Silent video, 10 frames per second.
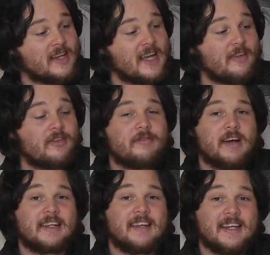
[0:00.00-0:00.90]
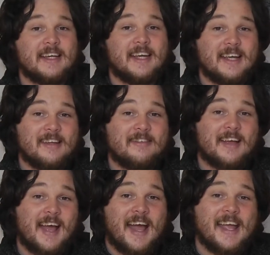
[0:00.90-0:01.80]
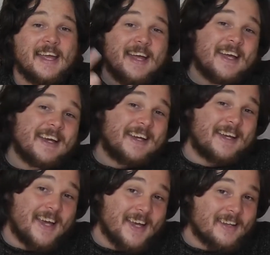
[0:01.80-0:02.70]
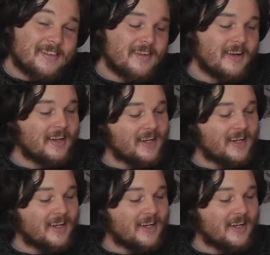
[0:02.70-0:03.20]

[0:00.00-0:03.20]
and that is the fact that it is a kit.